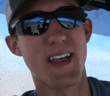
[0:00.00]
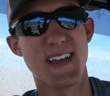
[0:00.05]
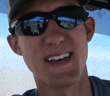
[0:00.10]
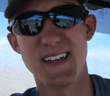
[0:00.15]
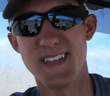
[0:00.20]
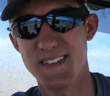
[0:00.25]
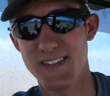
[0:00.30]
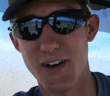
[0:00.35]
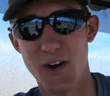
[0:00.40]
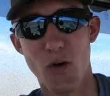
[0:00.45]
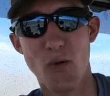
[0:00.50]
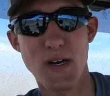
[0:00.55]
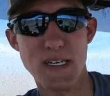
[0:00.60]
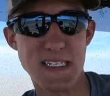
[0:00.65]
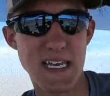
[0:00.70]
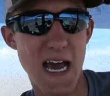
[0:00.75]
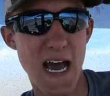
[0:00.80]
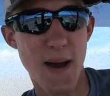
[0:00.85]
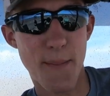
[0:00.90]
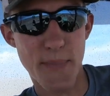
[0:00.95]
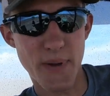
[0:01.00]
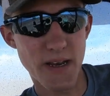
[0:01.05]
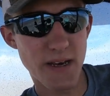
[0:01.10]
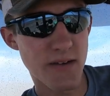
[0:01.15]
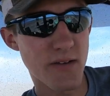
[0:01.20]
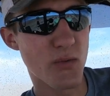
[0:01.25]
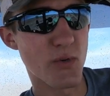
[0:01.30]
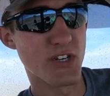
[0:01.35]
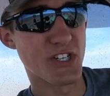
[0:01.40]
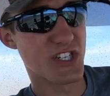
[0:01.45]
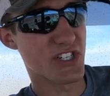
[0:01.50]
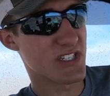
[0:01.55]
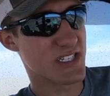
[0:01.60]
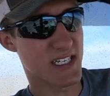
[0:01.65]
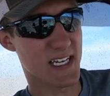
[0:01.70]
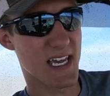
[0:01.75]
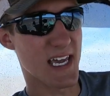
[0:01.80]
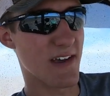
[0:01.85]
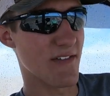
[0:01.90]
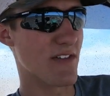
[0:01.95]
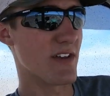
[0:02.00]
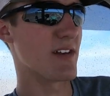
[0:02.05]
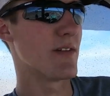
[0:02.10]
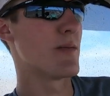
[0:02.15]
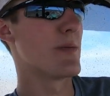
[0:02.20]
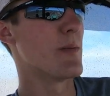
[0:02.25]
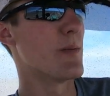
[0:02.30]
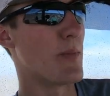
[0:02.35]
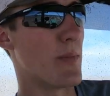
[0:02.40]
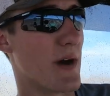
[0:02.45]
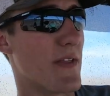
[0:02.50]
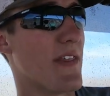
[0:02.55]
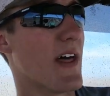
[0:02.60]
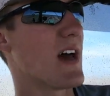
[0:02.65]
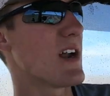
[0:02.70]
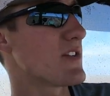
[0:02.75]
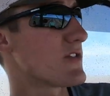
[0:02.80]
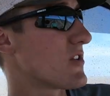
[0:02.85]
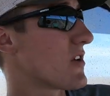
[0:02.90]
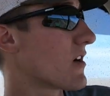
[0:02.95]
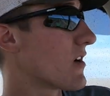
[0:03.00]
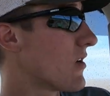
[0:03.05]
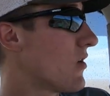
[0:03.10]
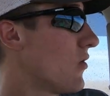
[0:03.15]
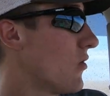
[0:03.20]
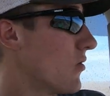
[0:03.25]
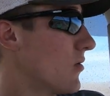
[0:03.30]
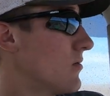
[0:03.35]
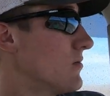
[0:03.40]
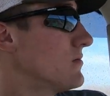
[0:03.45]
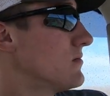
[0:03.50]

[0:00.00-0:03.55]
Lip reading: that doesn't always happen, which is a given, but that is our goal.